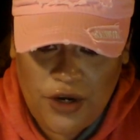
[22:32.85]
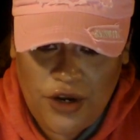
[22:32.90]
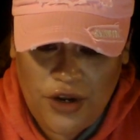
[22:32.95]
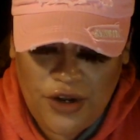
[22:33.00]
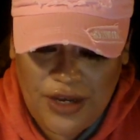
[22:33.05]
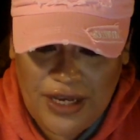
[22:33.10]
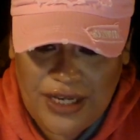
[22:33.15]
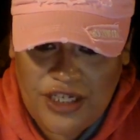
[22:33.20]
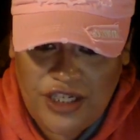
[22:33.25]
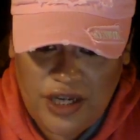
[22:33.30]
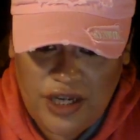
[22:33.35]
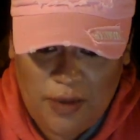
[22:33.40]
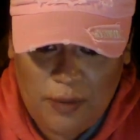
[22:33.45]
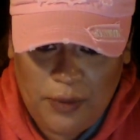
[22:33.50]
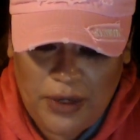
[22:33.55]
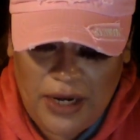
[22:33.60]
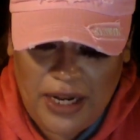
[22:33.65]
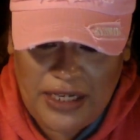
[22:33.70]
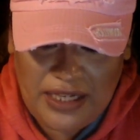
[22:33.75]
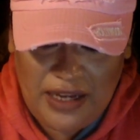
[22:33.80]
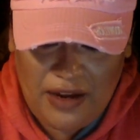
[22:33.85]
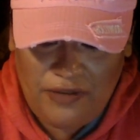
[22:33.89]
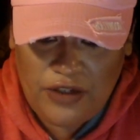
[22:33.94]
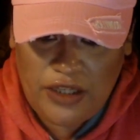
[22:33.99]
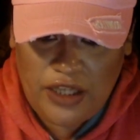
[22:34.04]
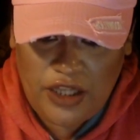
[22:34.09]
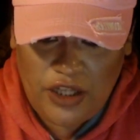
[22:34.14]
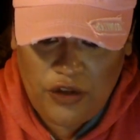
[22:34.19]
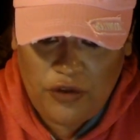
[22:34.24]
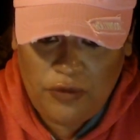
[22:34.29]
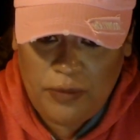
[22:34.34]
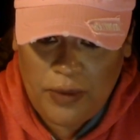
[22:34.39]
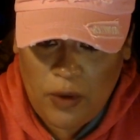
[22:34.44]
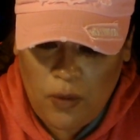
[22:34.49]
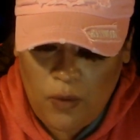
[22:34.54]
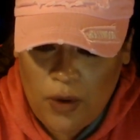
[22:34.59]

you can jeopardize everything you've been